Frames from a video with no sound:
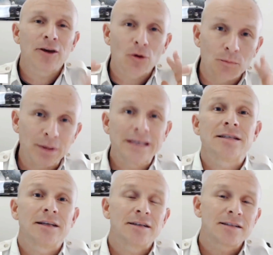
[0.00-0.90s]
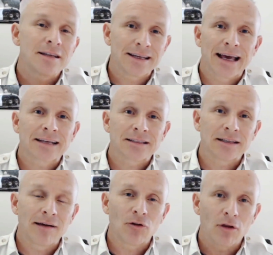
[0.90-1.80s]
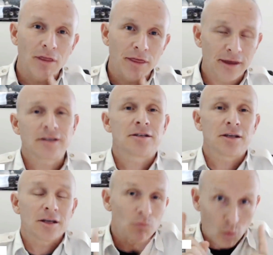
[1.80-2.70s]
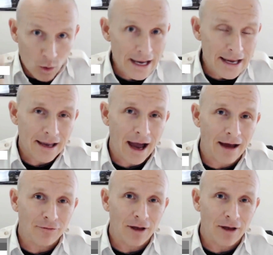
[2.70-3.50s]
your business to the next level. This week, I've